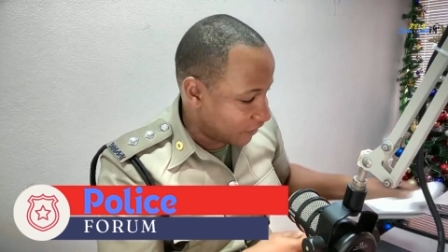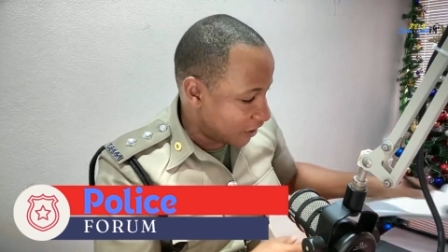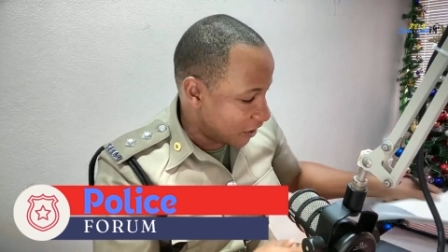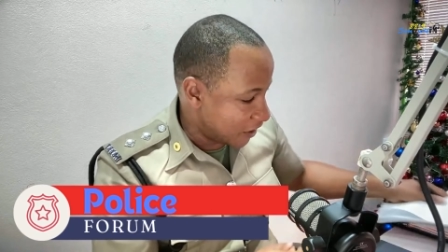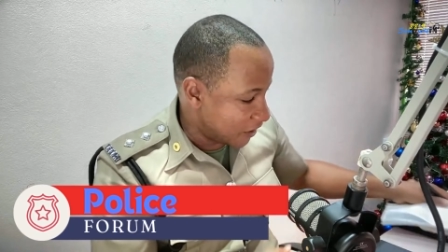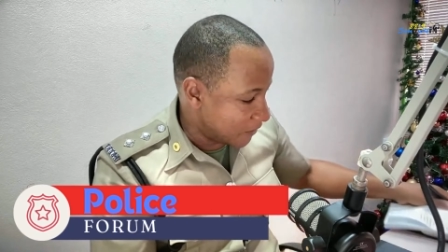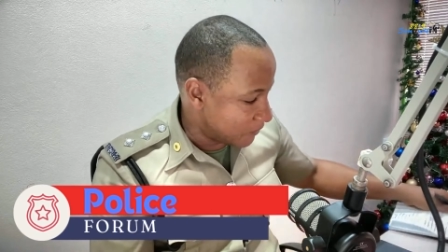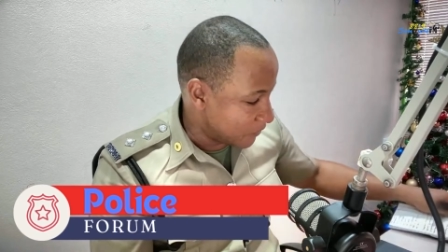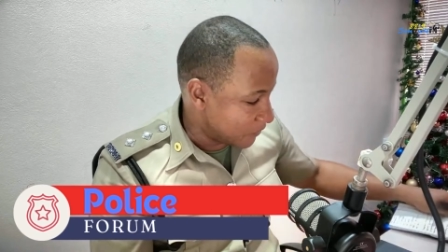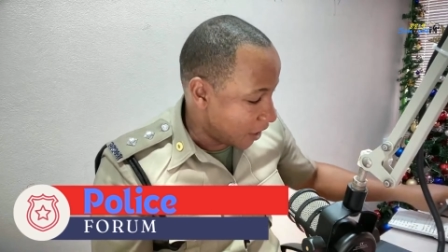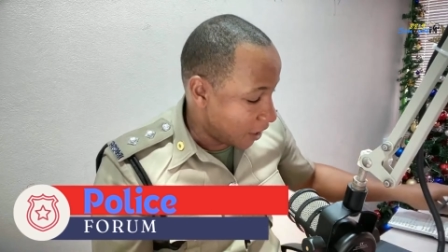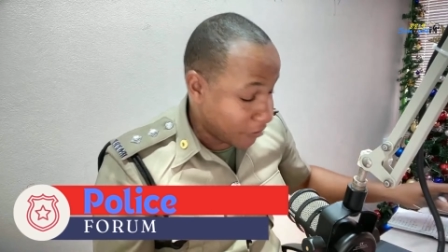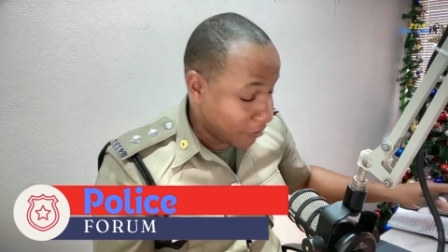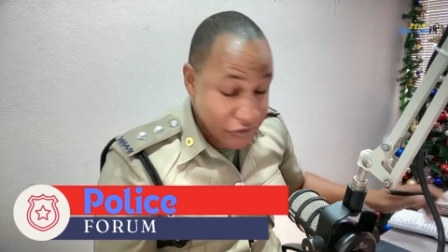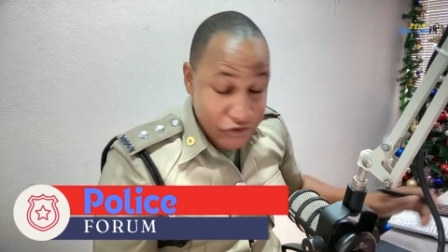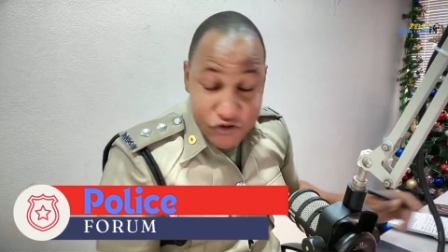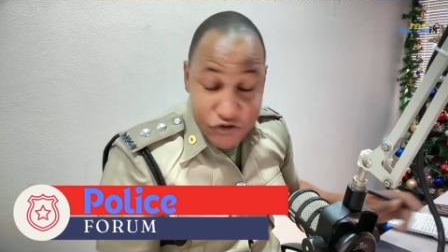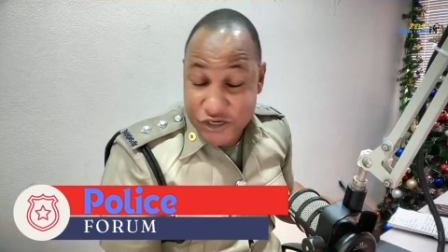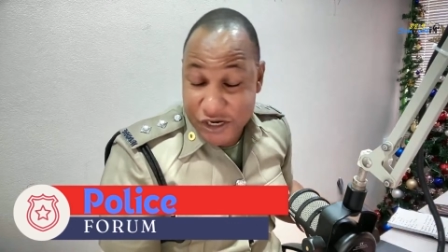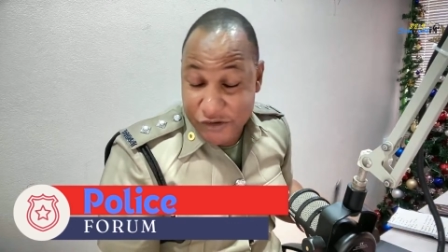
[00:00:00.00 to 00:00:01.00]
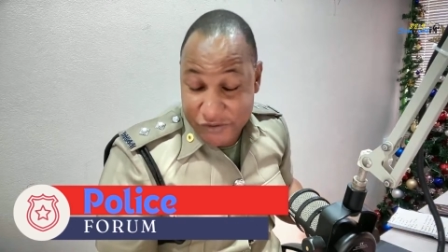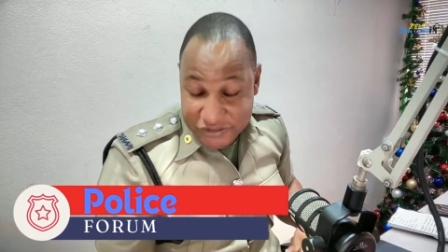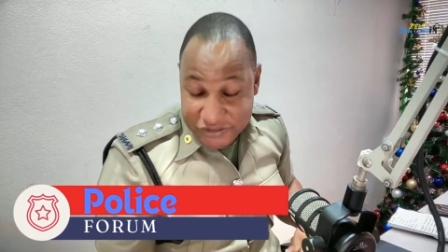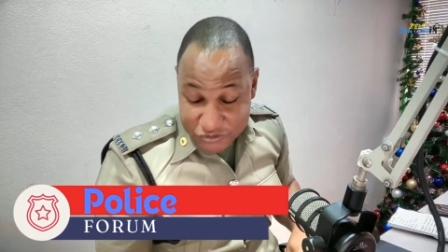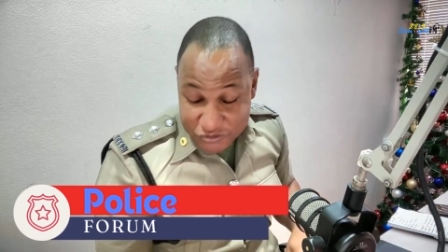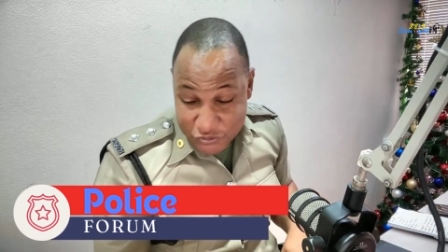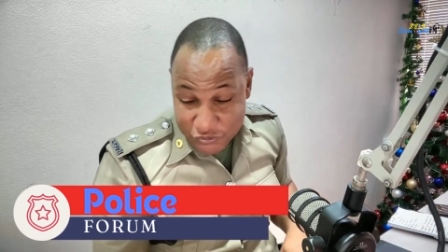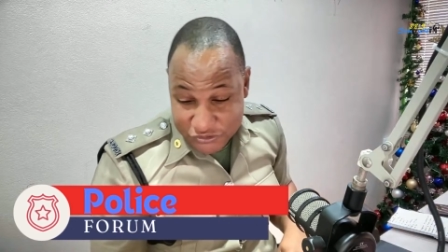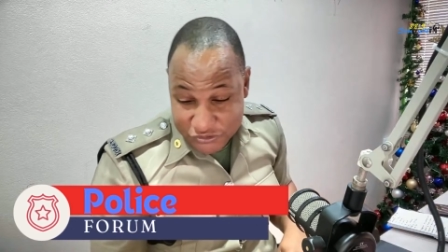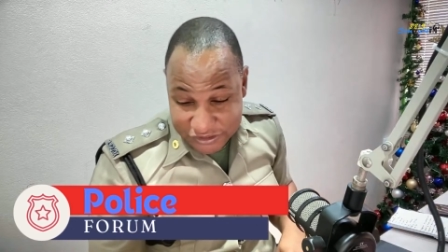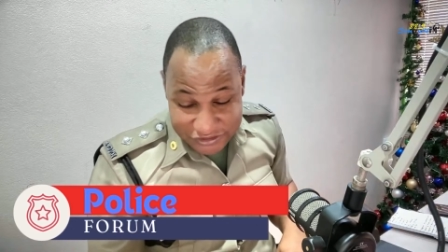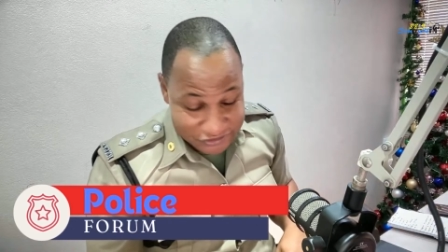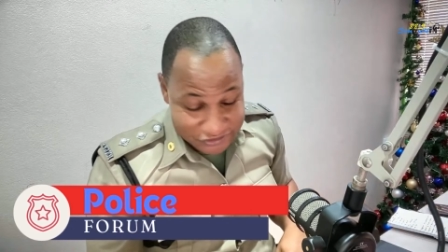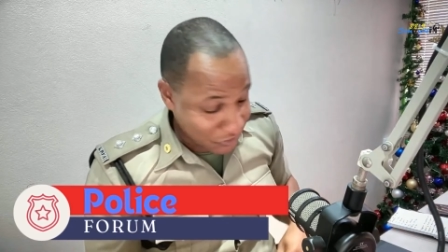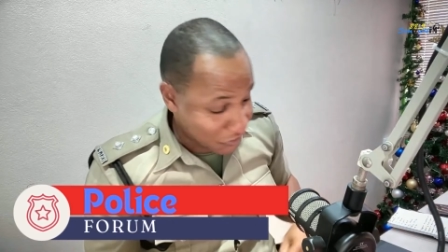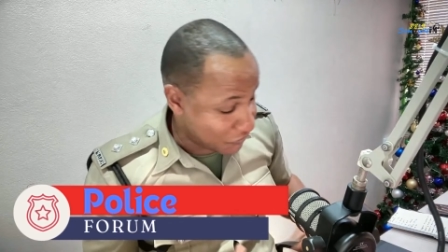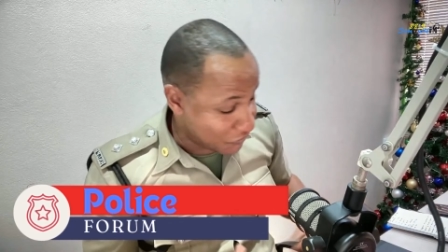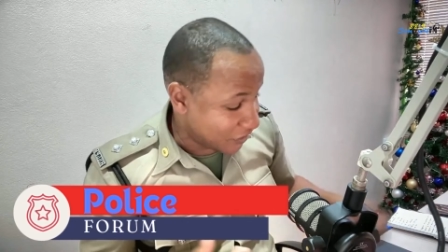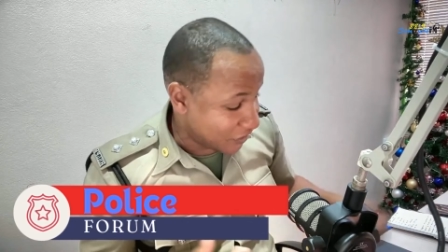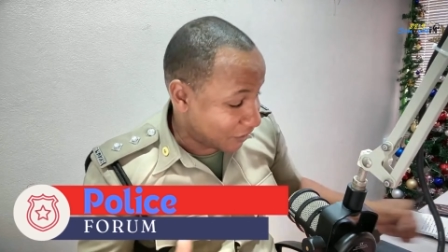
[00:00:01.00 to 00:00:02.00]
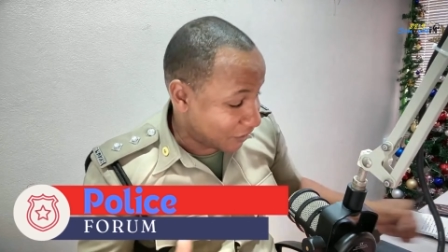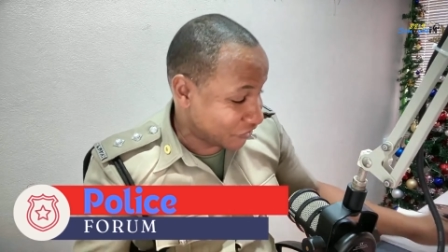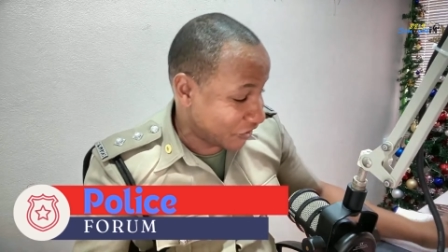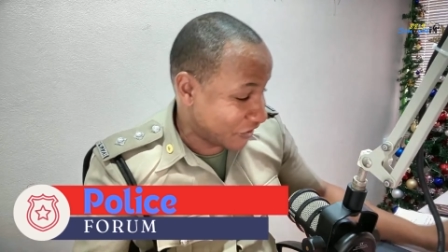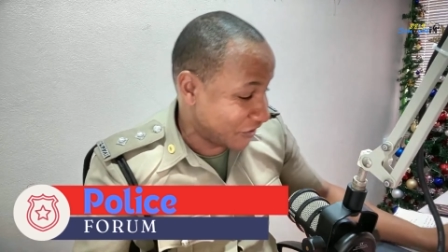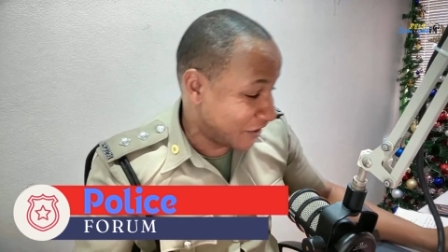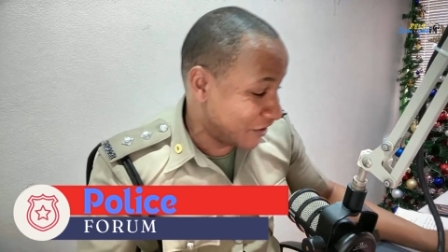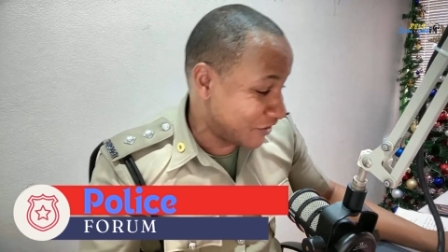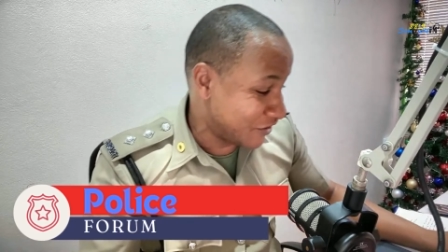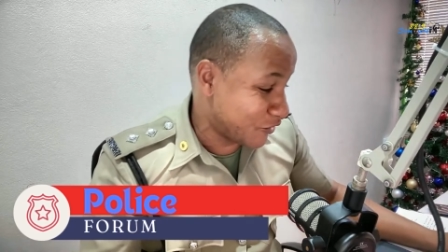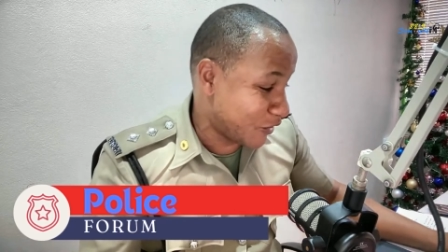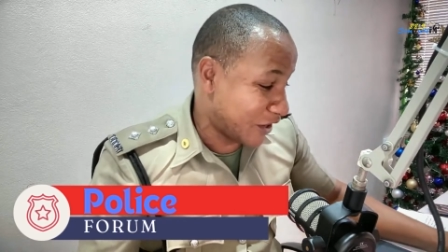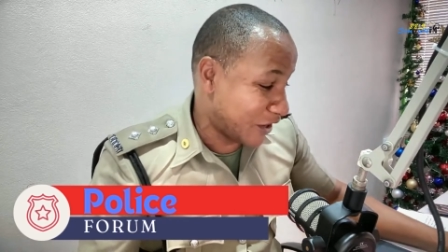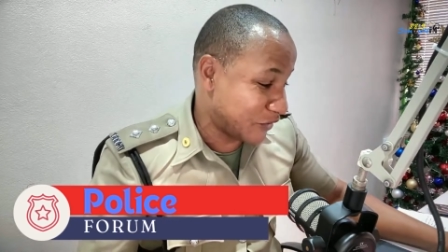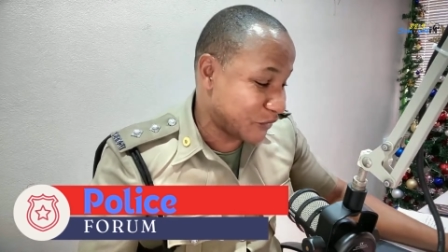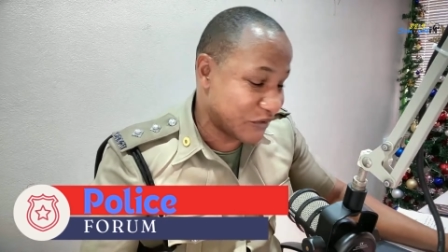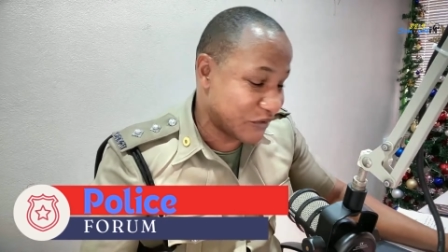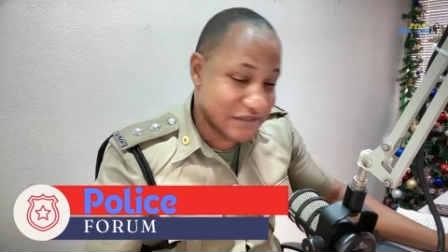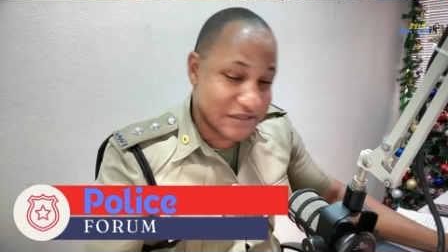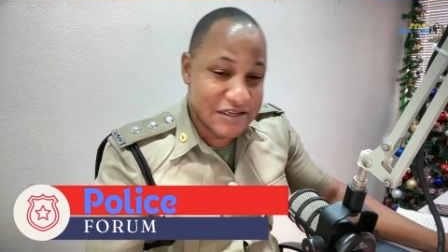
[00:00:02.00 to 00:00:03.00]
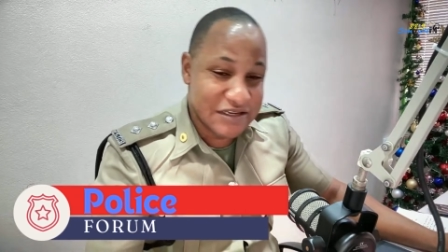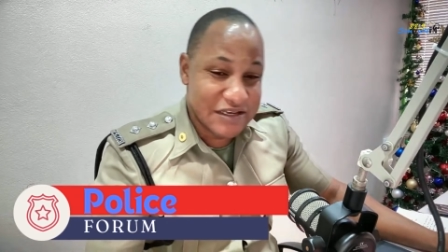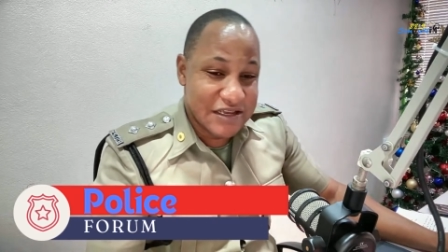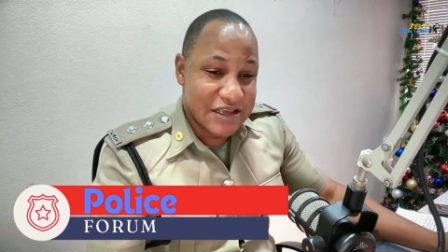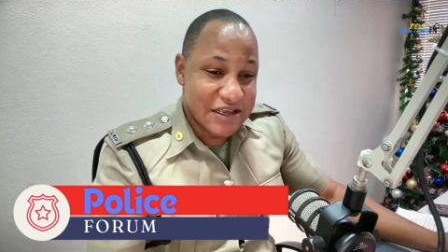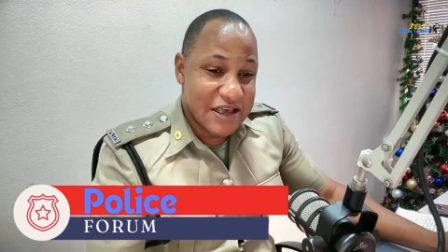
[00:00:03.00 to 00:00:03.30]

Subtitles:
Our New Year resolution. Sorry, I was trying to get the right word.